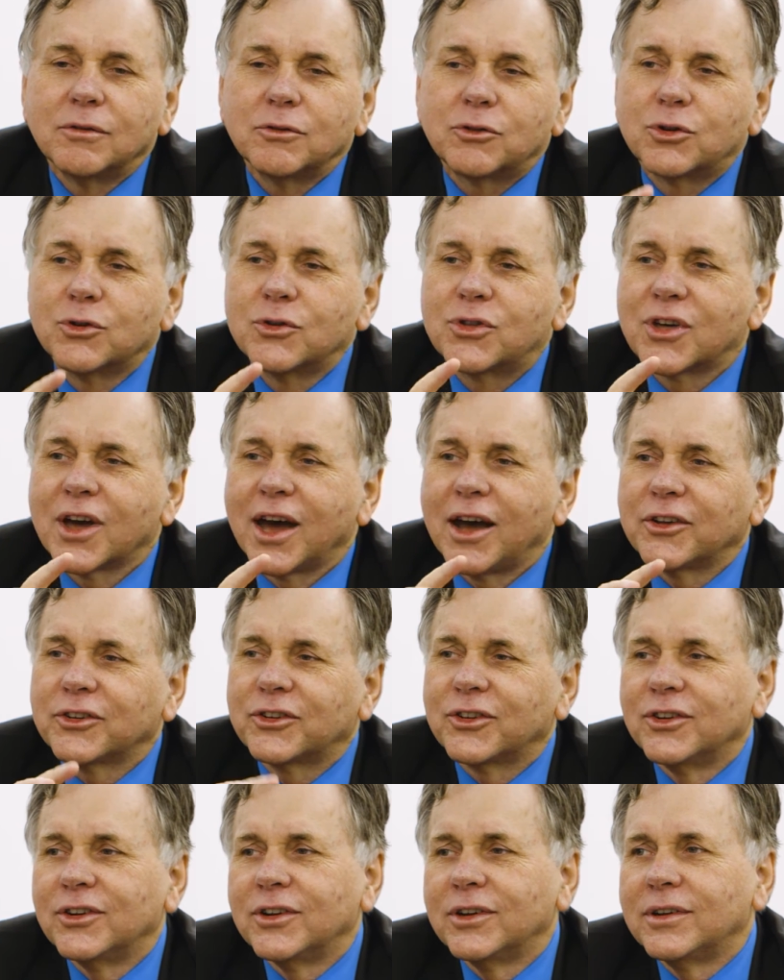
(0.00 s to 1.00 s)

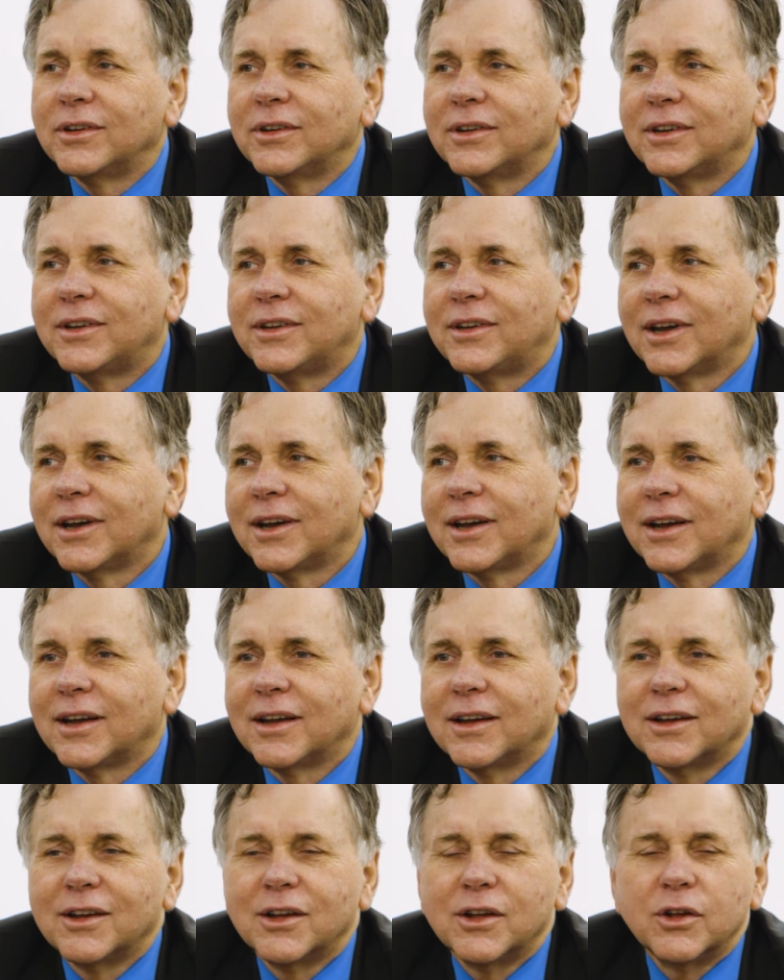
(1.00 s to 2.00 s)

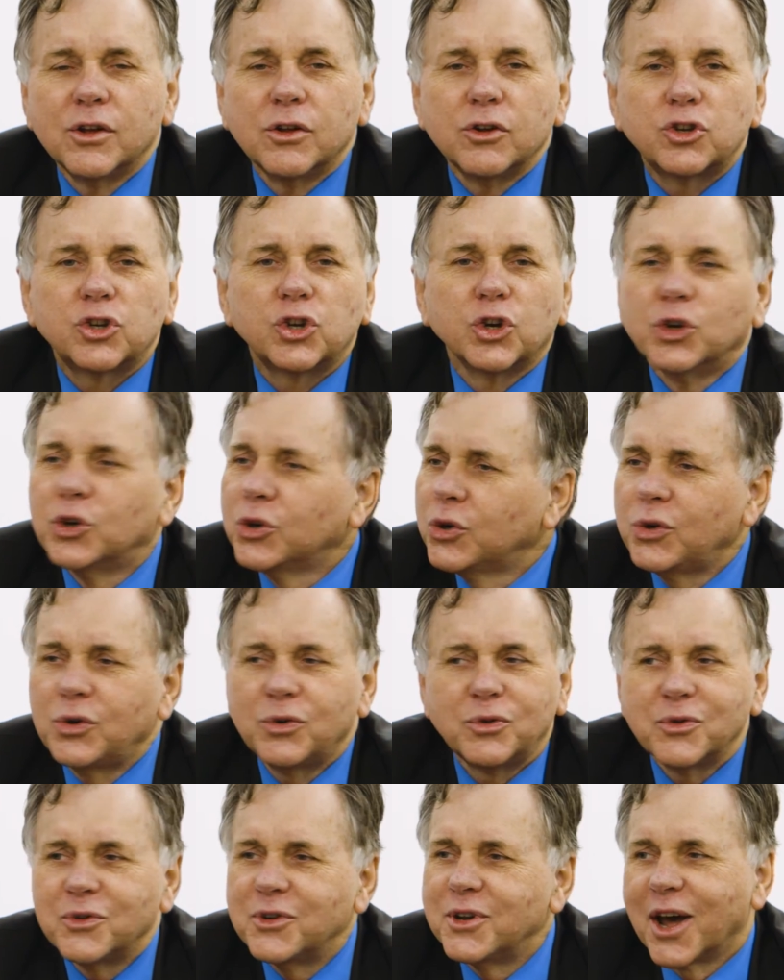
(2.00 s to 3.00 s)

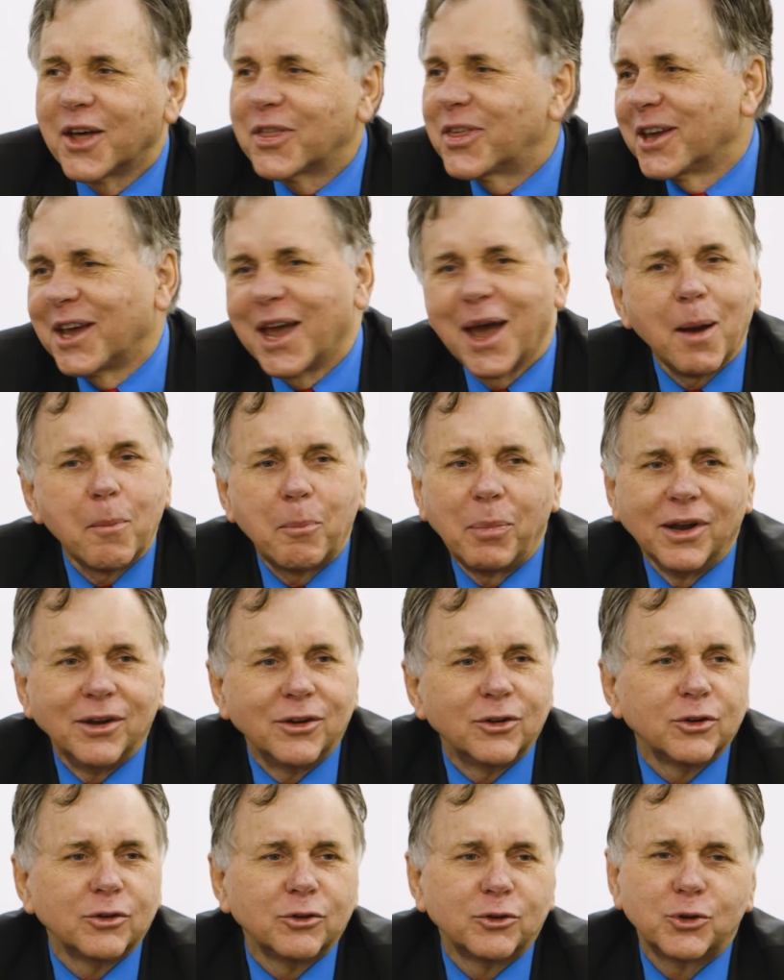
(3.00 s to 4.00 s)
2002, nothing
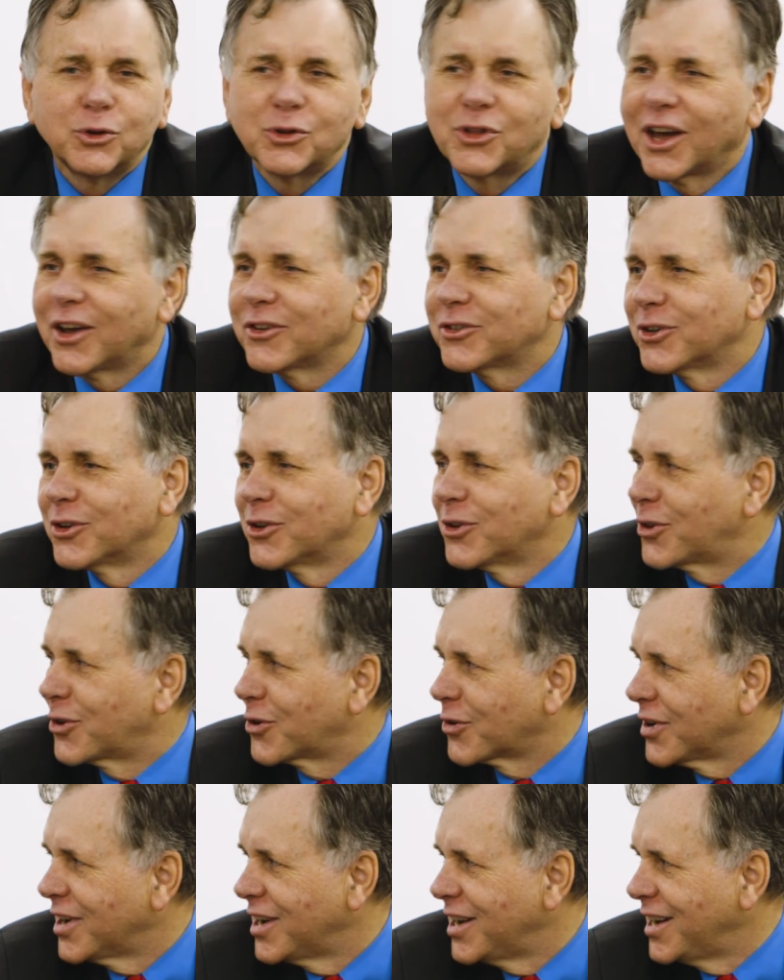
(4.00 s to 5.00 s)
happened.
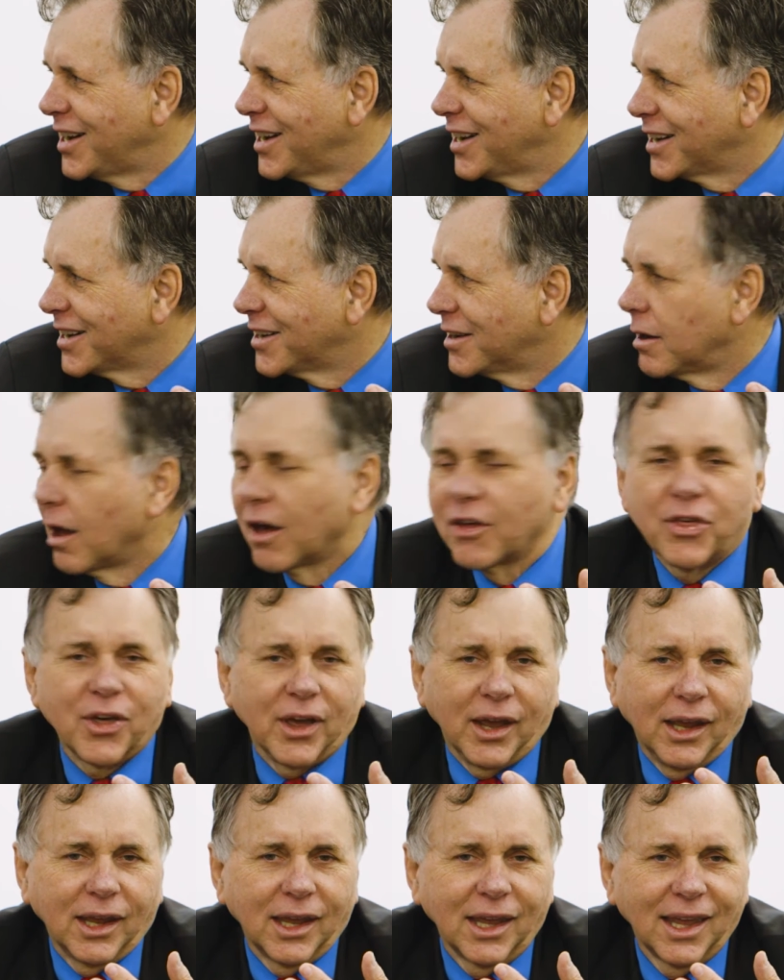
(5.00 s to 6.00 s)
2003,
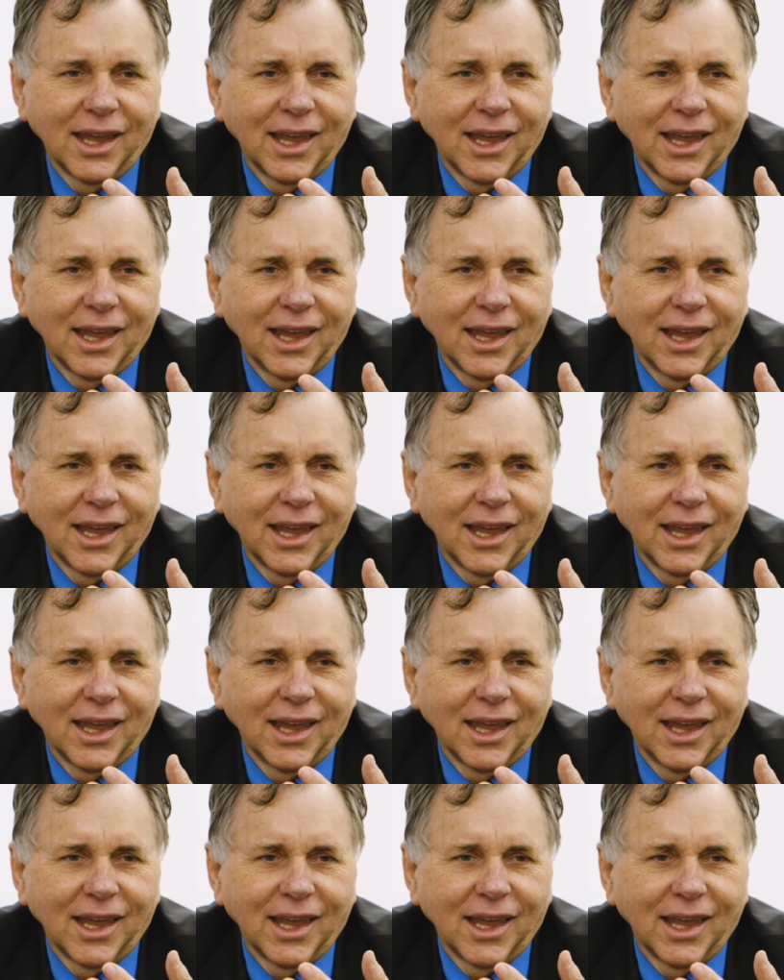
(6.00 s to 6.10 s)
nothing.